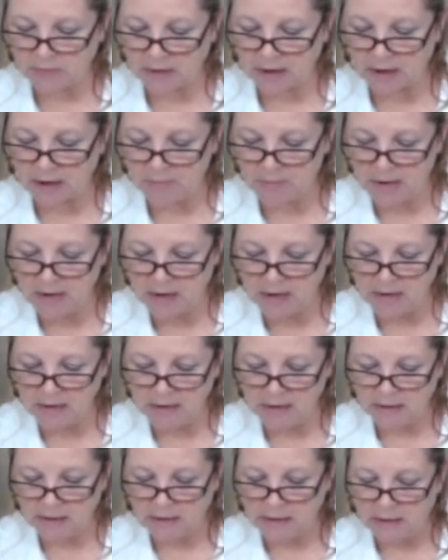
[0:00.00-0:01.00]
Amen?
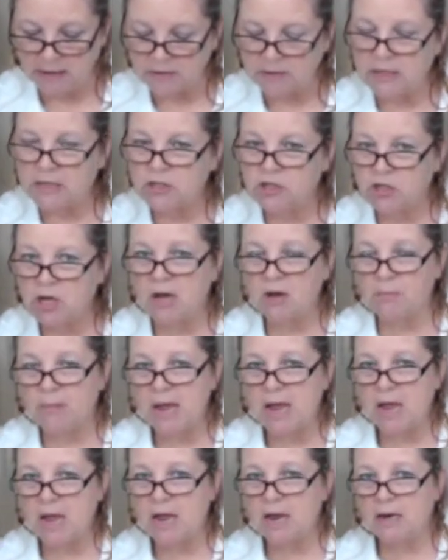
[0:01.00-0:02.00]
This young
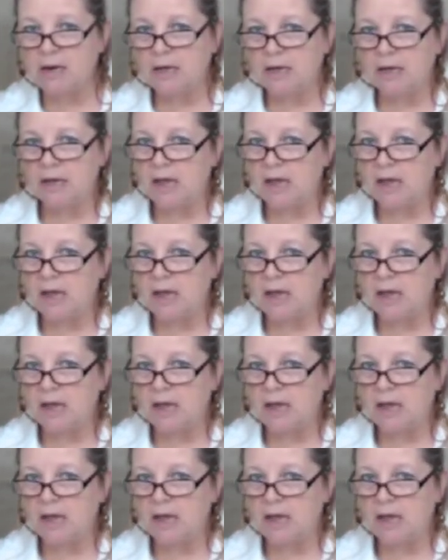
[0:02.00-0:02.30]
man,